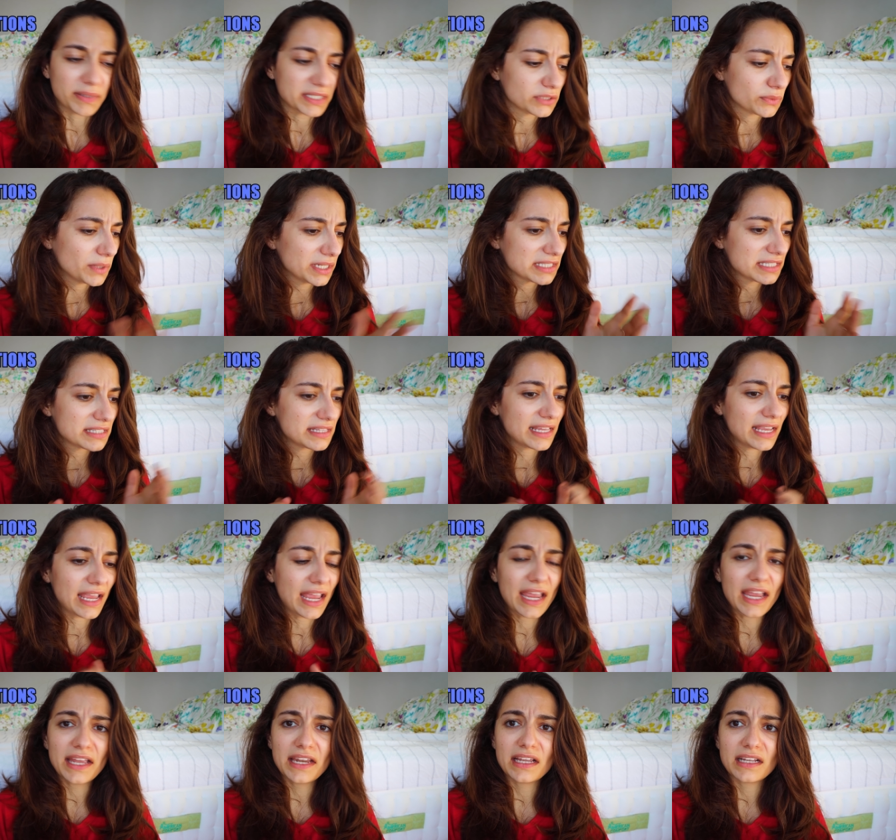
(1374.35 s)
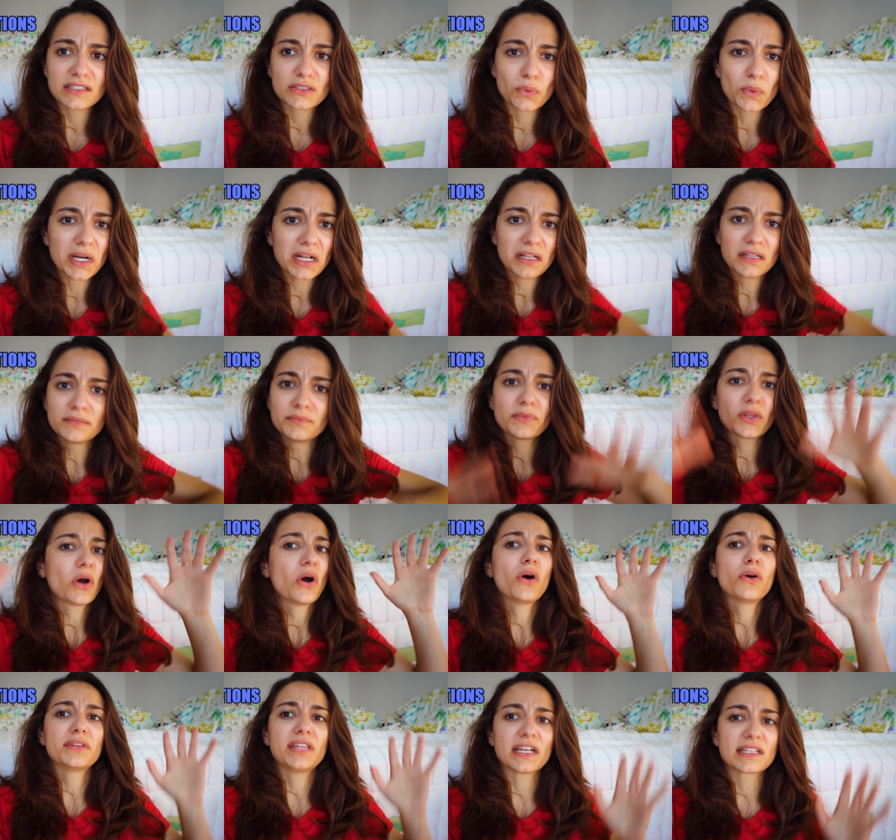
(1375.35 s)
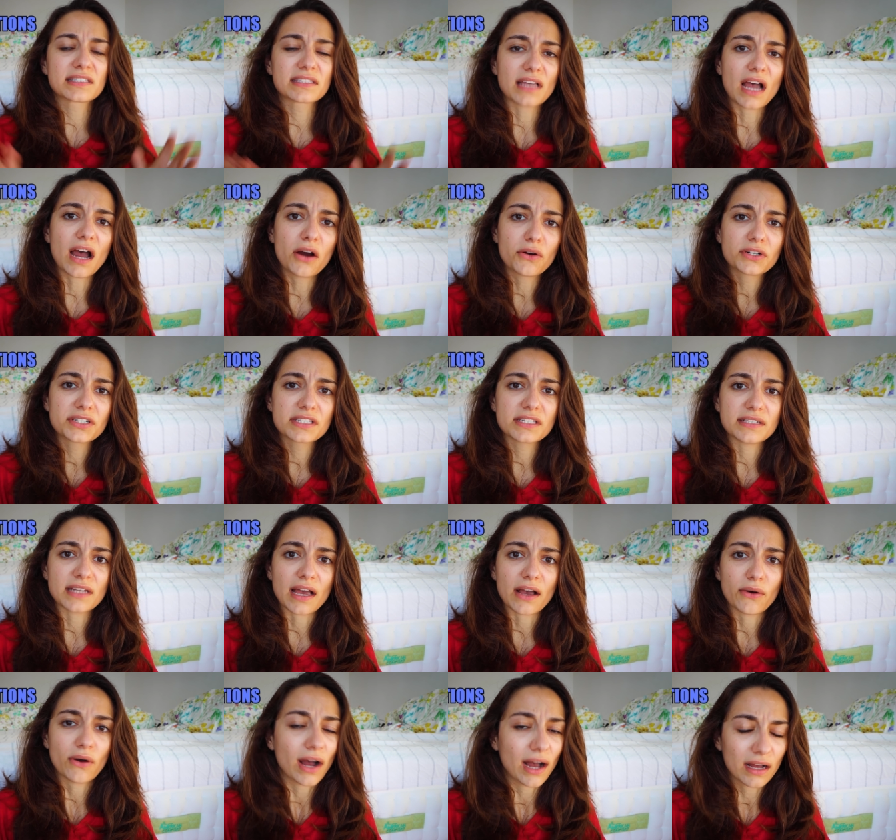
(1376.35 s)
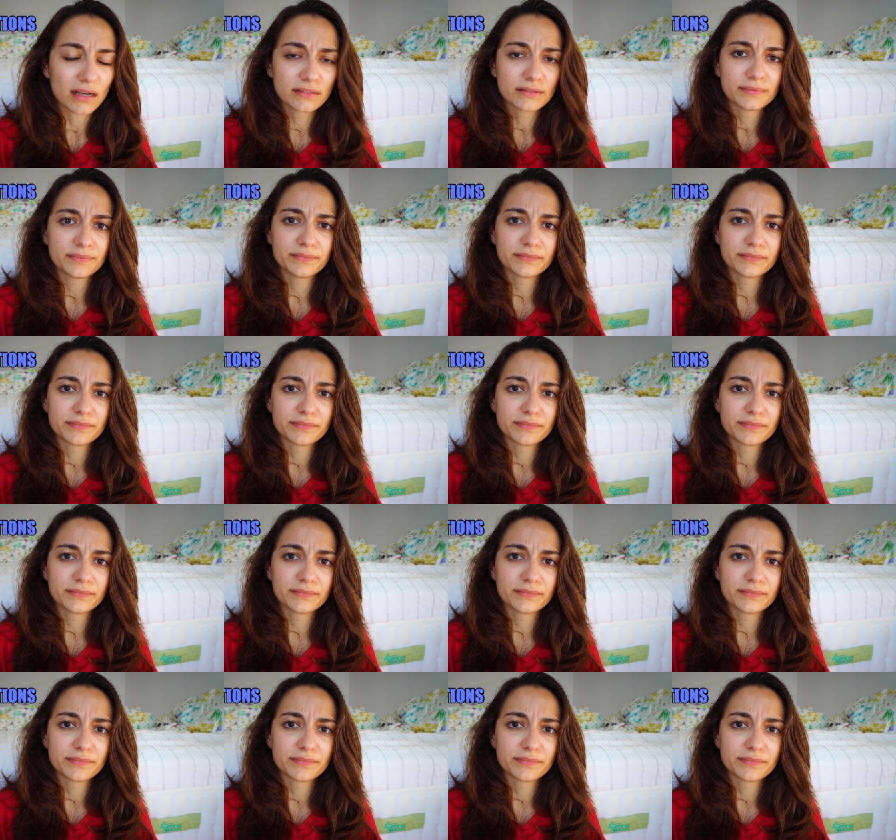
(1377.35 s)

But once they ate it, well, oh, that's ours now, huh?